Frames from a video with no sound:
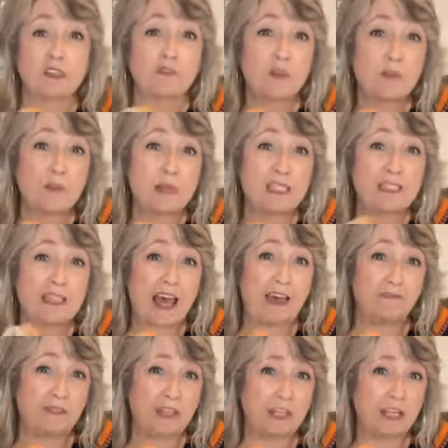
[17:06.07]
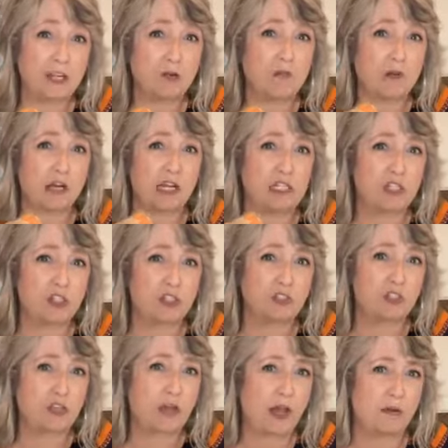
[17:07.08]
If you missed that video where I
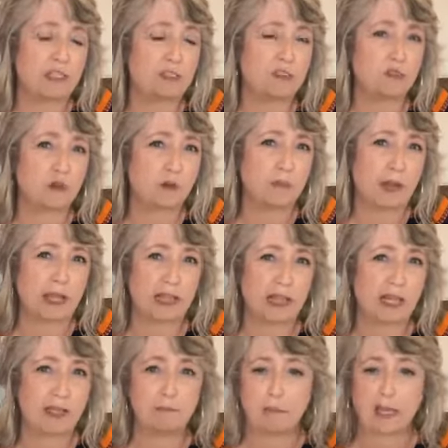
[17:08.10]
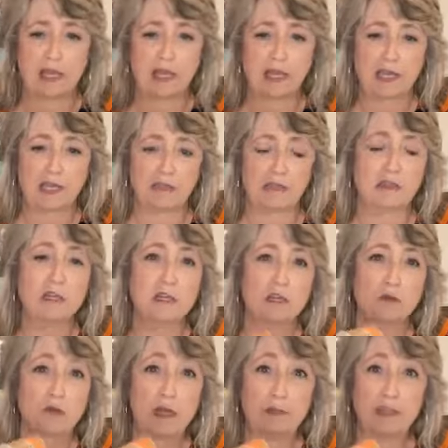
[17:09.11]
showed you how I store my, my uh,
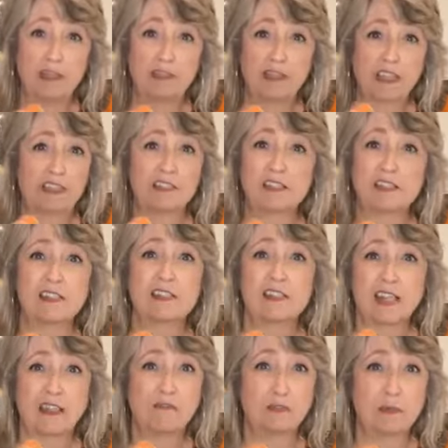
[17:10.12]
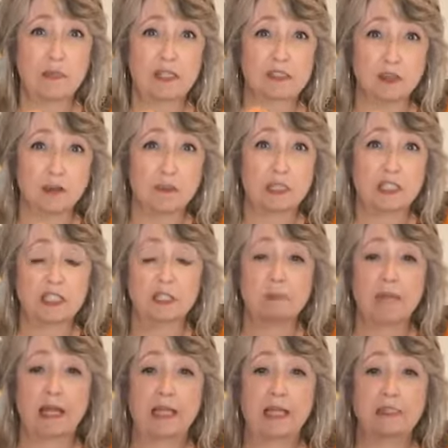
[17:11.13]
ribbon that's saved me so much
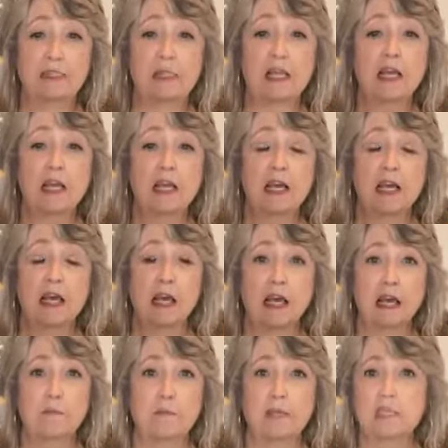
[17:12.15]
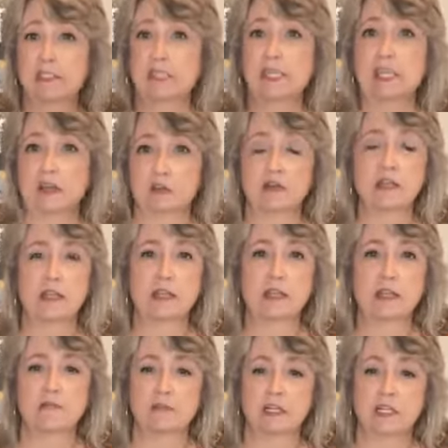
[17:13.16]
space, um, it's here in
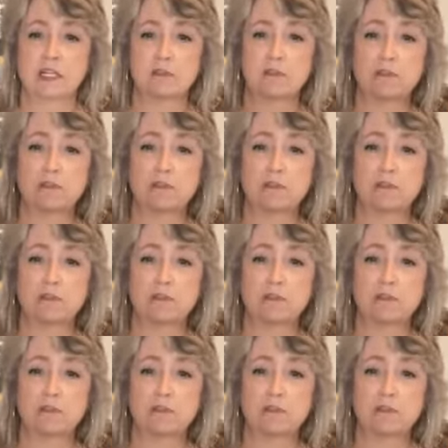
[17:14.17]
the videos.